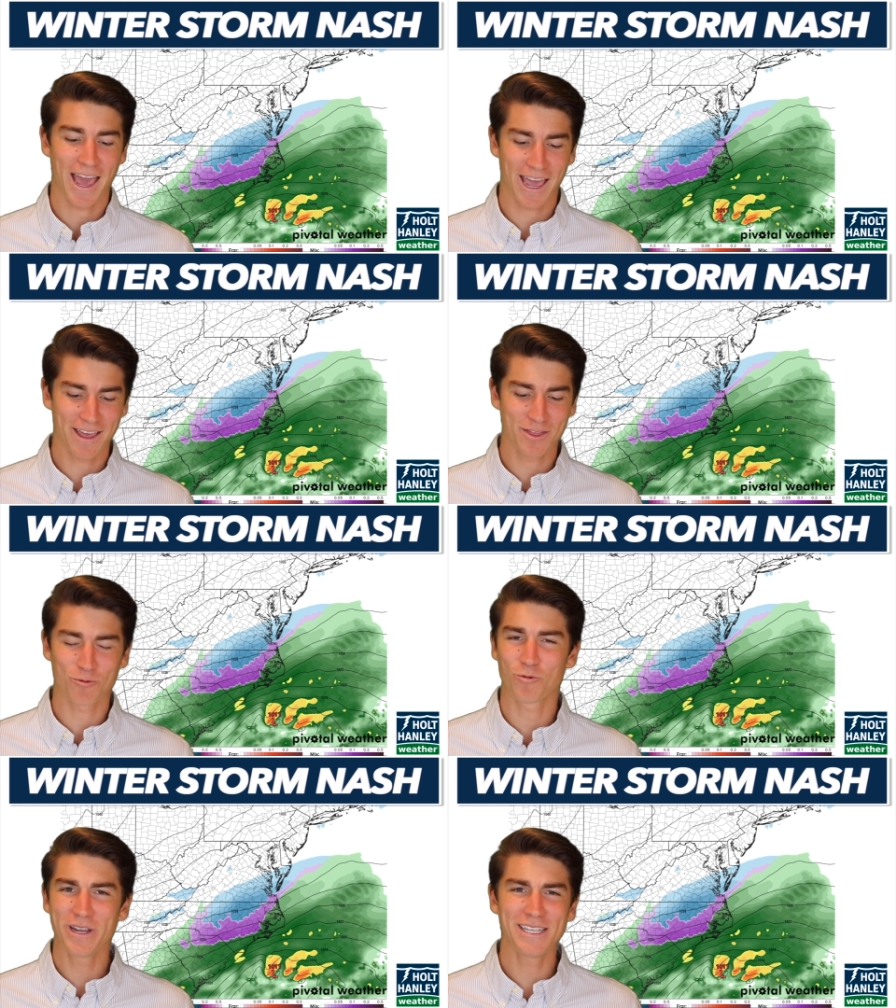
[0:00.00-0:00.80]
and the
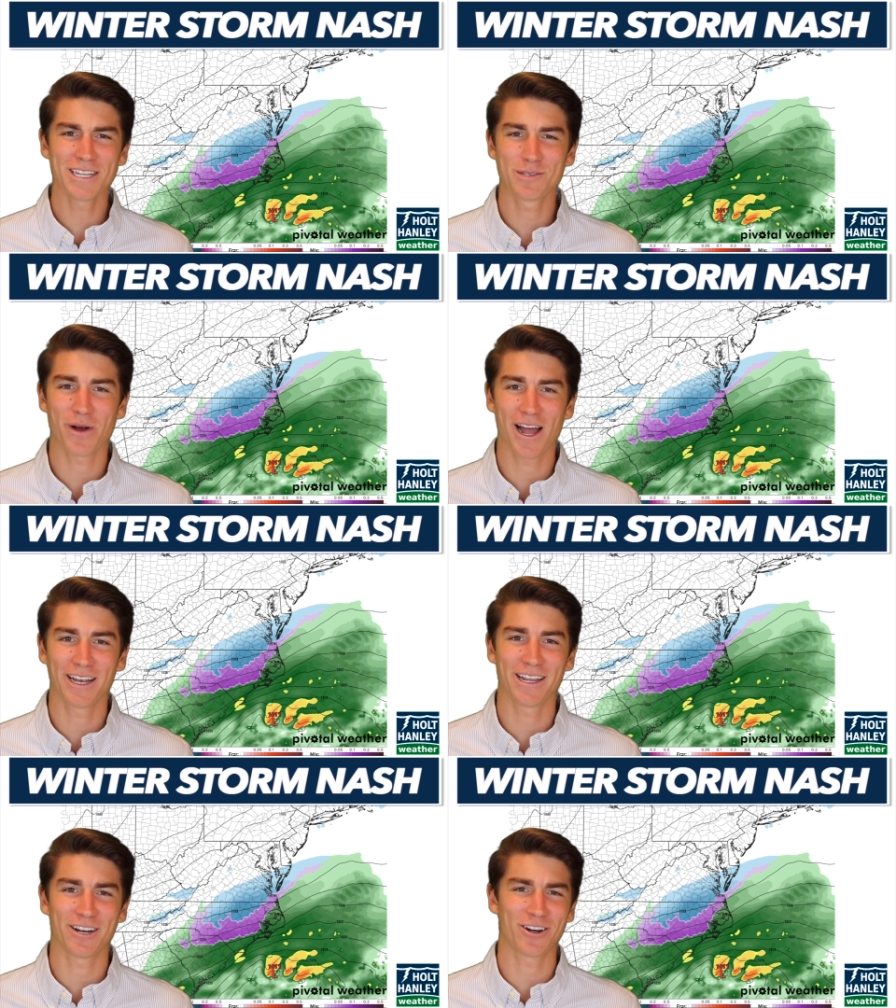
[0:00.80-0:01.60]
reasons
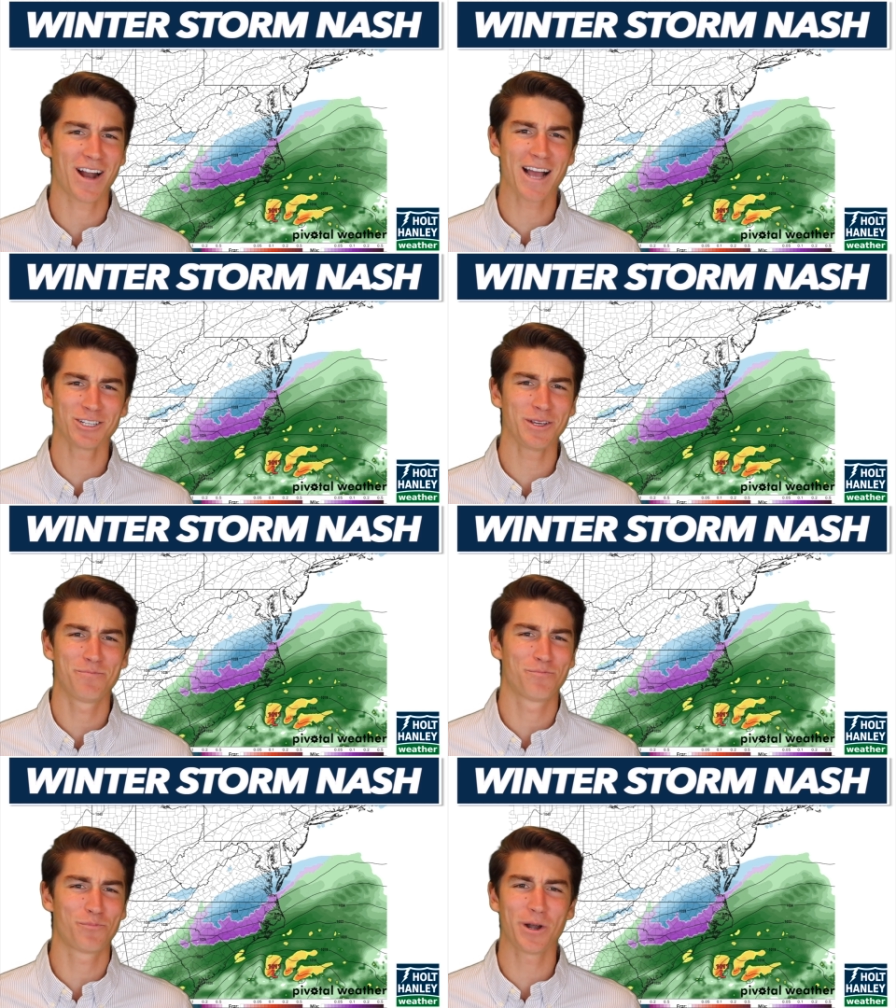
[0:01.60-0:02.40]
behind it are actually
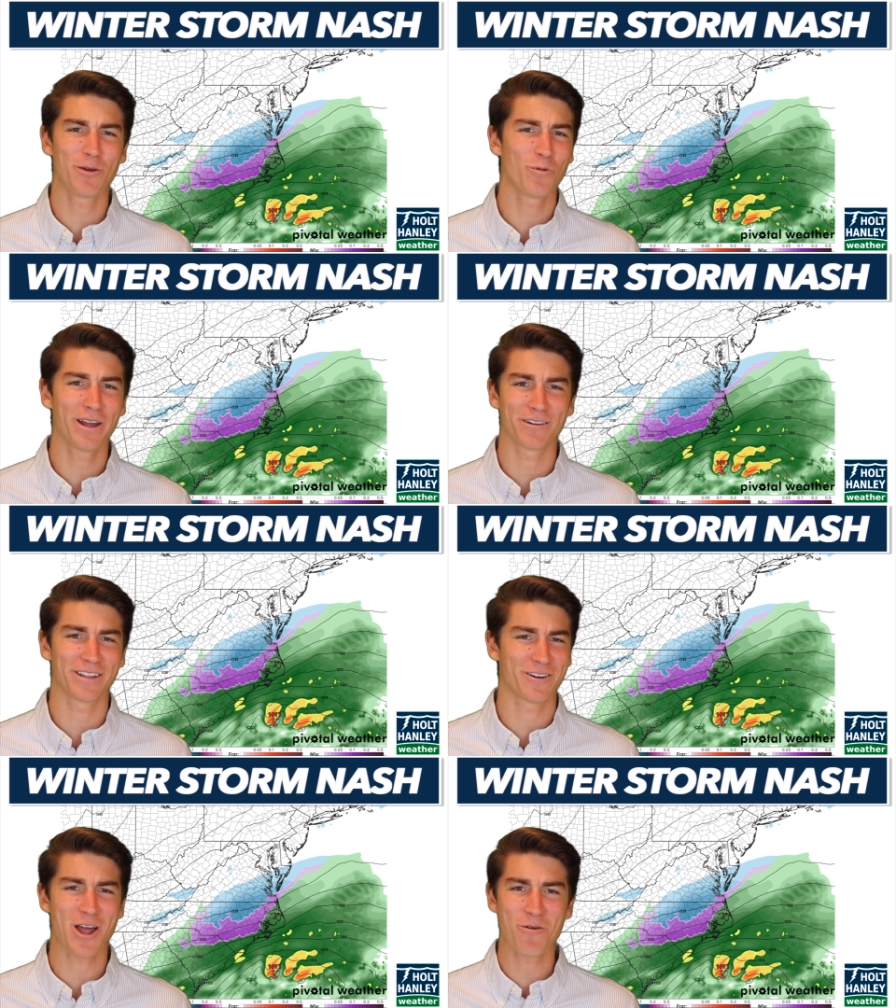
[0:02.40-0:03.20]
pretty
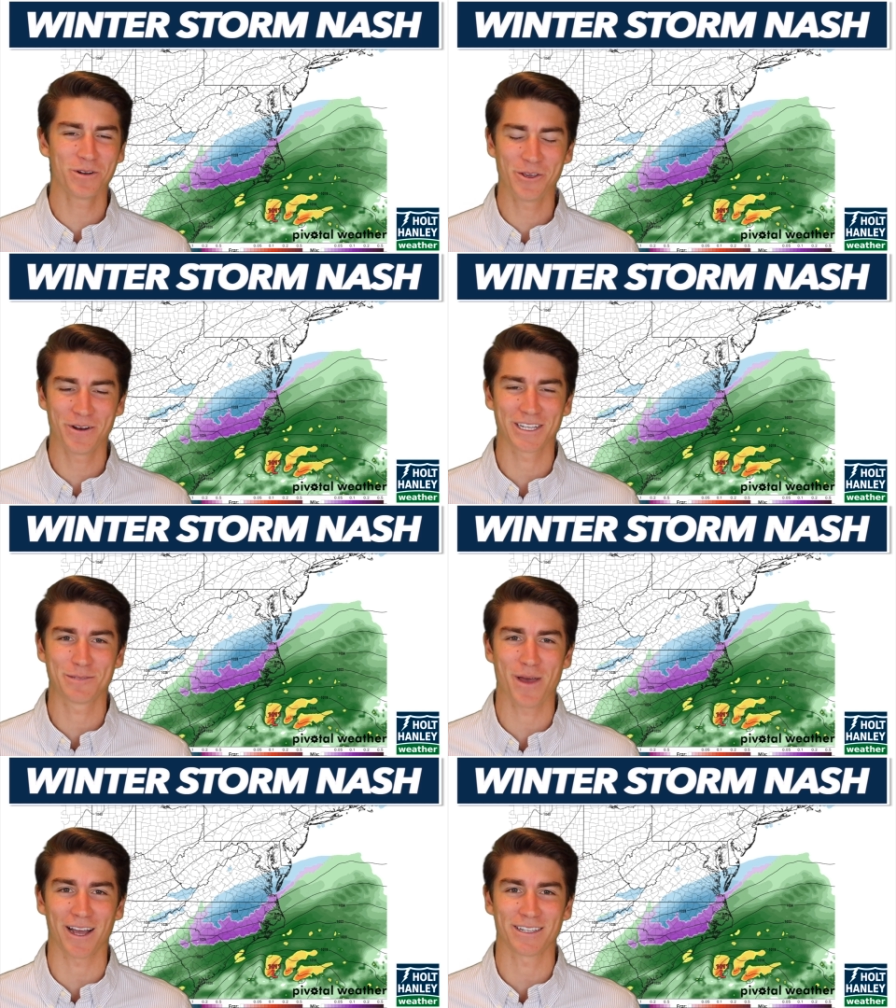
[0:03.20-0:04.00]
weird. They're not what you'd
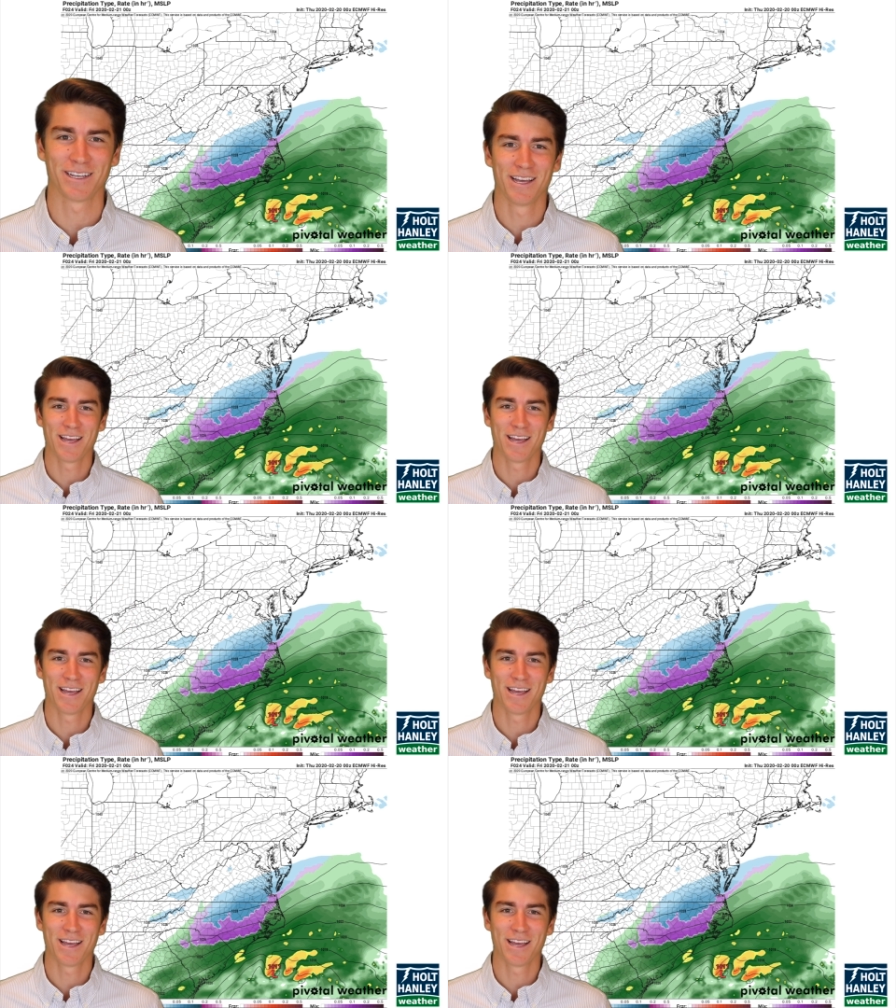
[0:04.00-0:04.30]
expect.